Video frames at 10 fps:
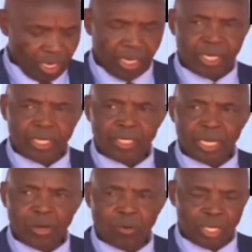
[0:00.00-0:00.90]

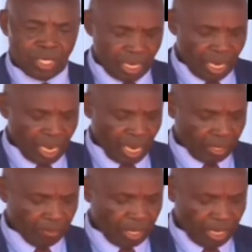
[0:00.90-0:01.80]
Garissa, Wajir,
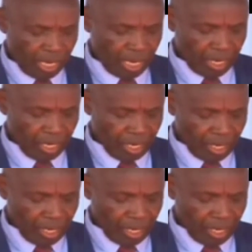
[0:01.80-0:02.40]
and Mandera.